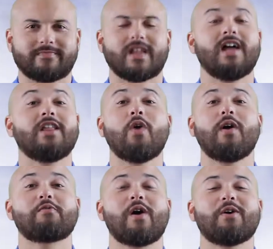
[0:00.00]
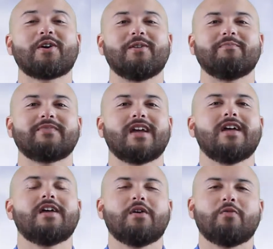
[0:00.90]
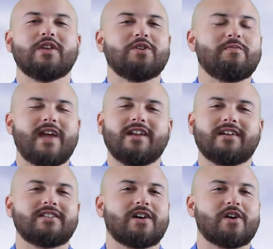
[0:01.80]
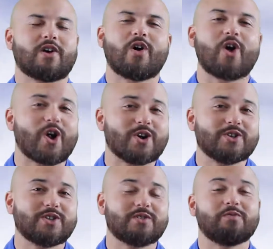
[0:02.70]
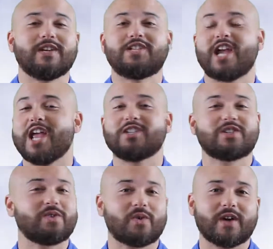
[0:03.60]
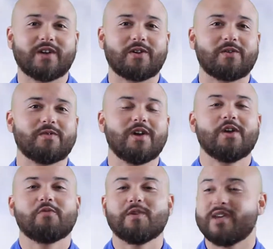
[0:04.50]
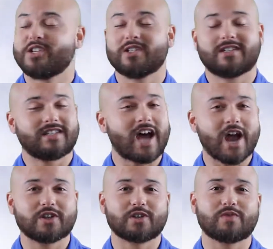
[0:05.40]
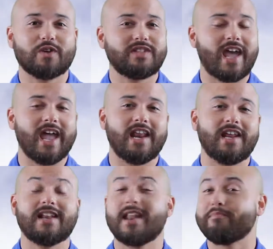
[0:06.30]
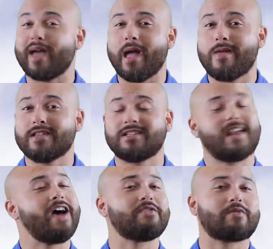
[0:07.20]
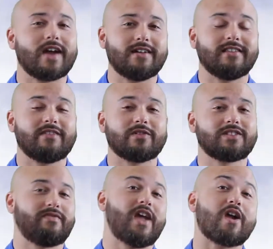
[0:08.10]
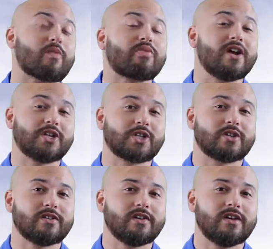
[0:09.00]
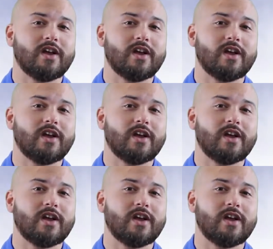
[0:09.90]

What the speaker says: Hello and welcome. We do maintenance on our cars. We change the oil. We make sure the tires are rotated, balanced, and have the right levels of air pressure.